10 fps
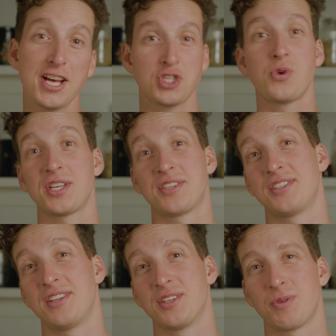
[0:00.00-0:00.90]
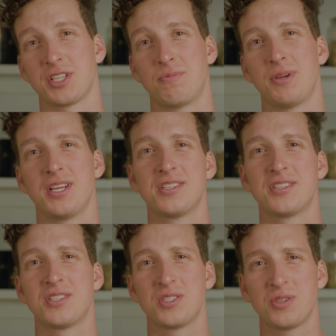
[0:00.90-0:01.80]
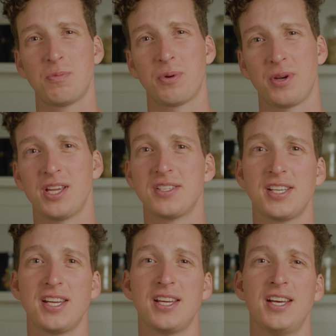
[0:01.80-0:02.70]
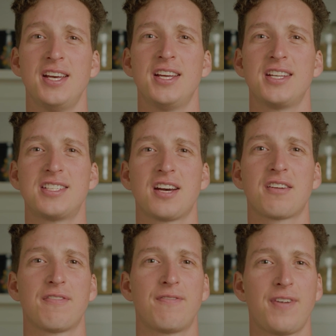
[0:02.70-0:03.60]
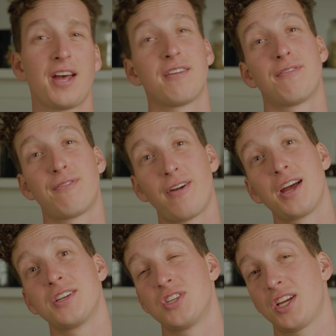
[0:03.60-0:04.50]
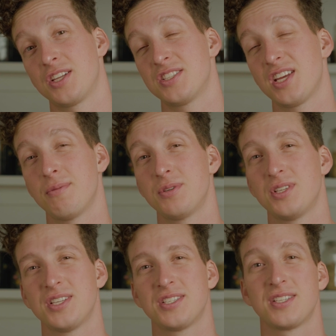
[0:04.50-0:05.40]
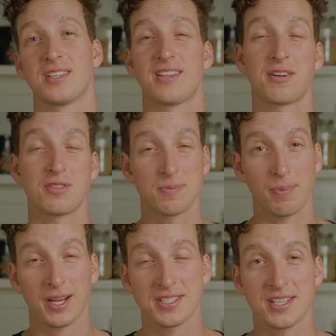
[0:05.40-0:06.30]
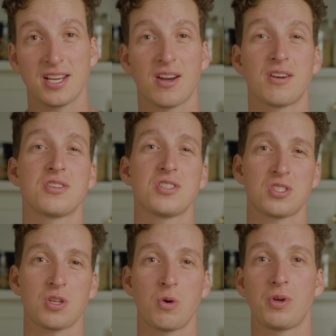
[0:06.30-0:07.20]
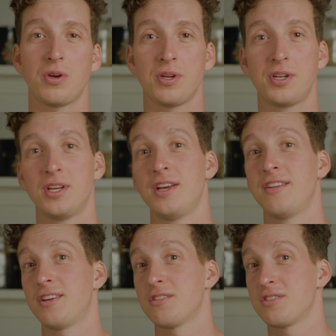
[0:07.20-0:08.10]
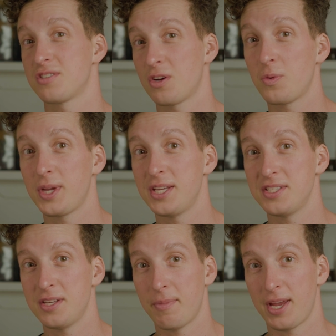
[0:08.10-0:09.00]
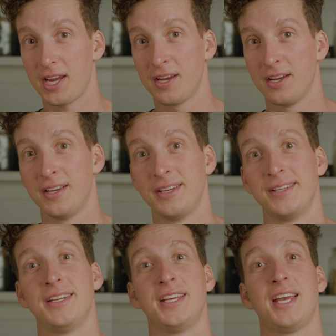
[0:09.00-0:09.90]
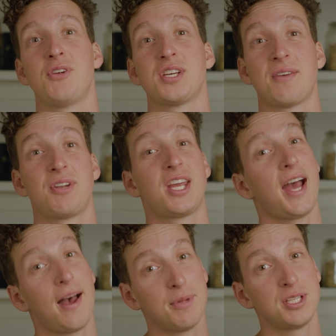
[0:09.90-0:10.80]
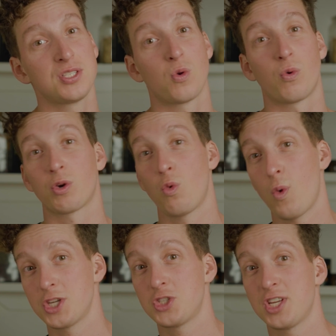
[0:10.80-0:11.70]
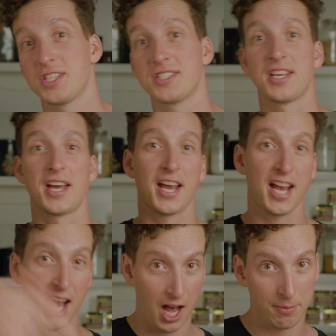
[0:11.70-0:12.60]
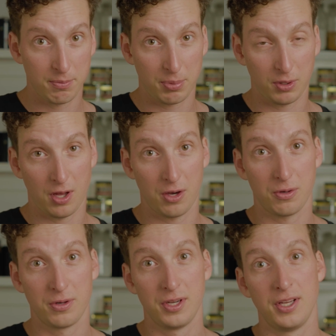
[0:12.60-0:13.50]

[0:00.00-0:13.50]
As you guys can see, this recipe is super easy. Duck fat fried chicken sandwiches that are spicy are so good. They're so easy to make. If you guys have any comments or questions, comment below.